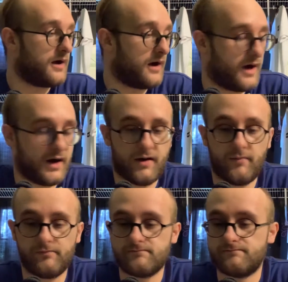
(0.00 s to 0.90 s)

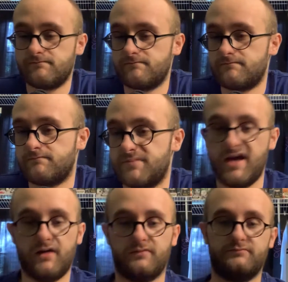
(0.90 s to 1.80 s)
Um, but
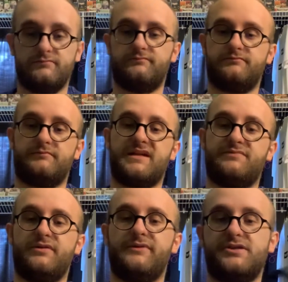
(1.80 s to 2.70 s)
yeah, that's
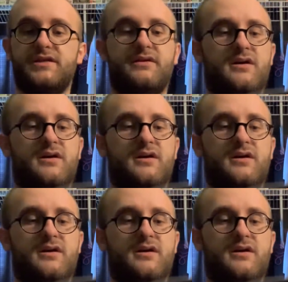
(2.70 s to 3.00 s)
pretty much it.